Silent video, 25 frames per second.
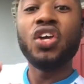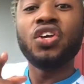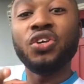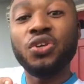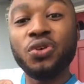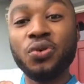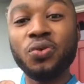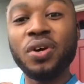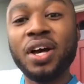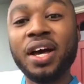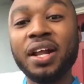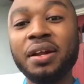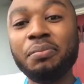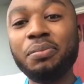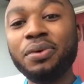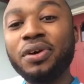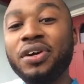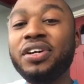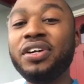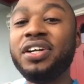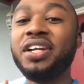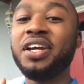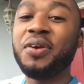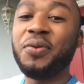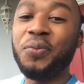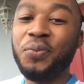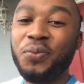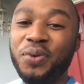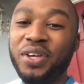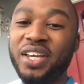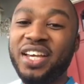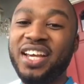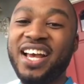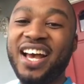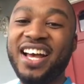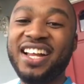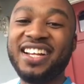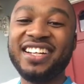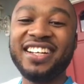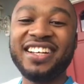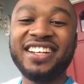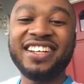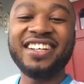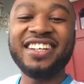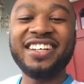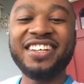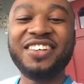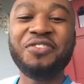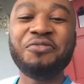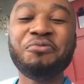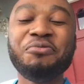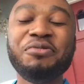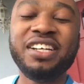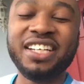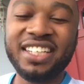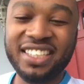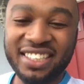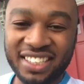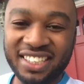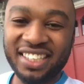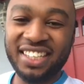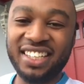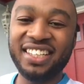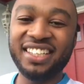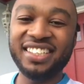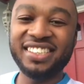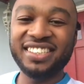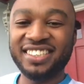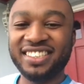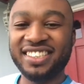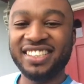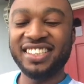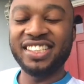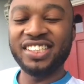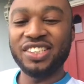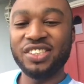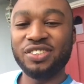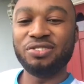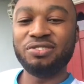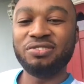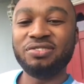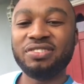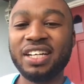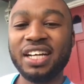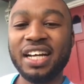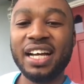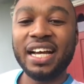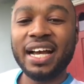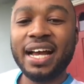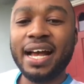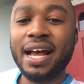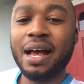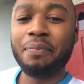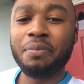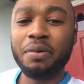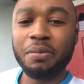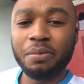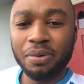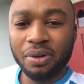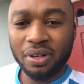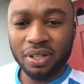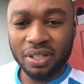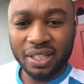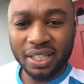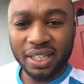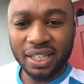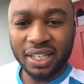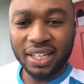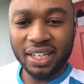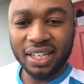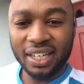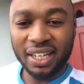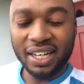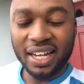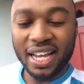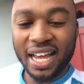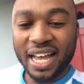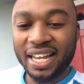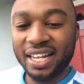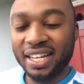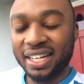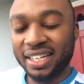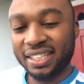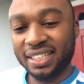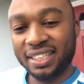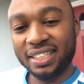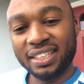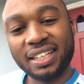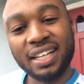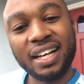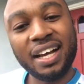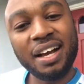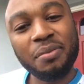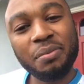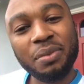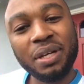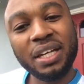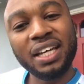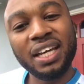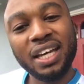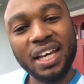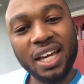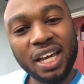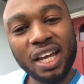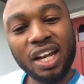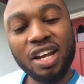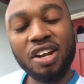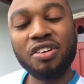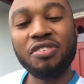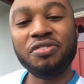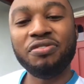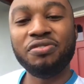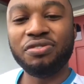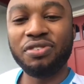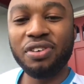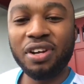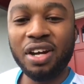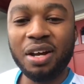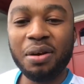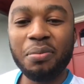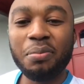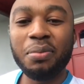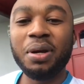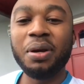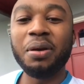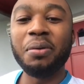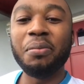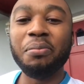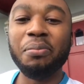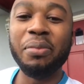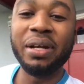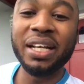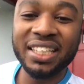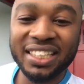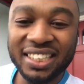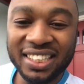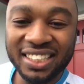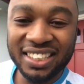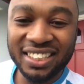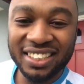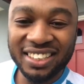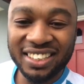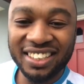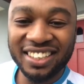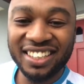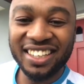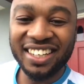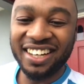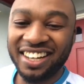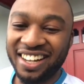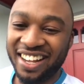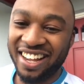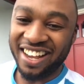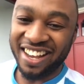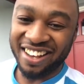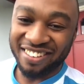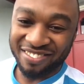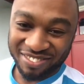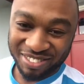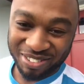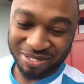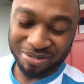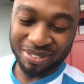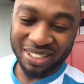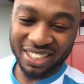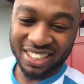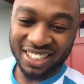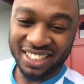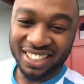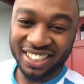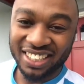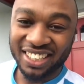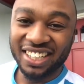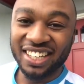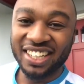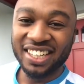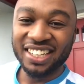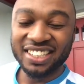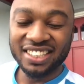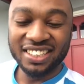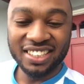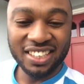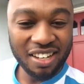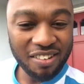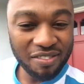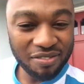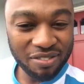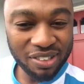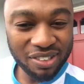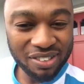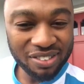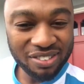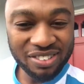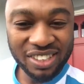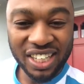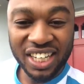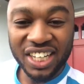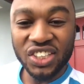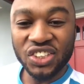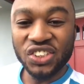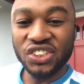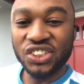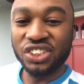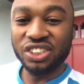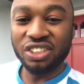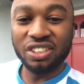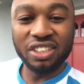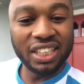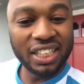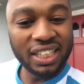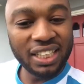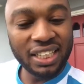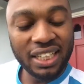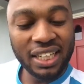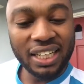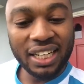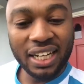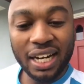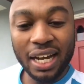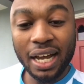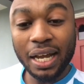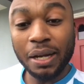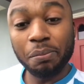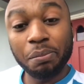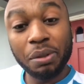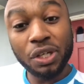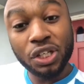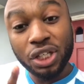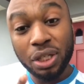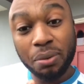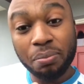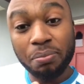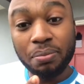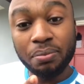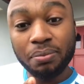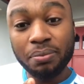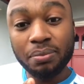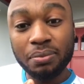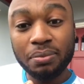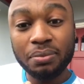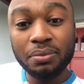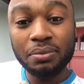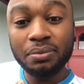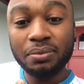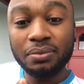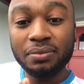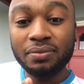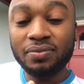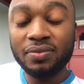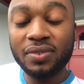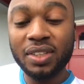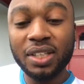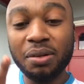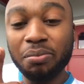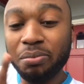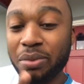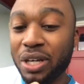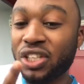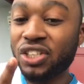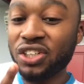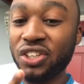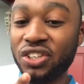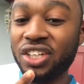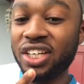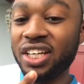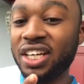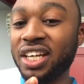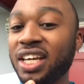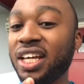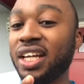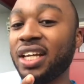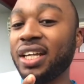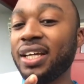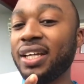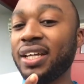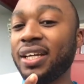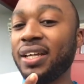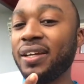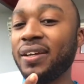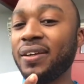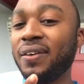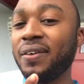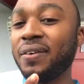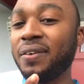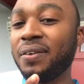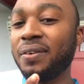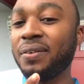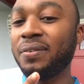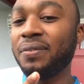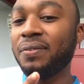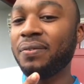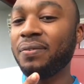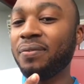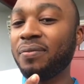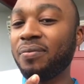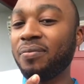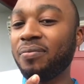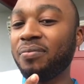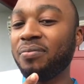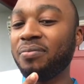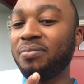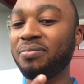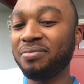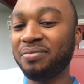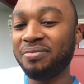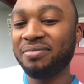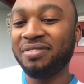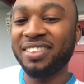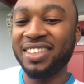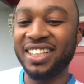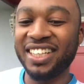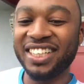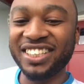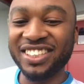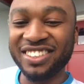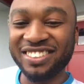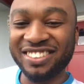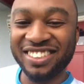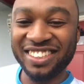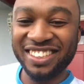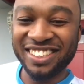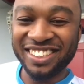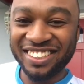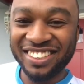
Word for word: You got a birthday, we got none. We sing to you. Happy birthday, lady. And this is coming in from Mr. Everywhere. Love you. Enjoy your day. Bishop, make sure you take care, lady. Enjoy.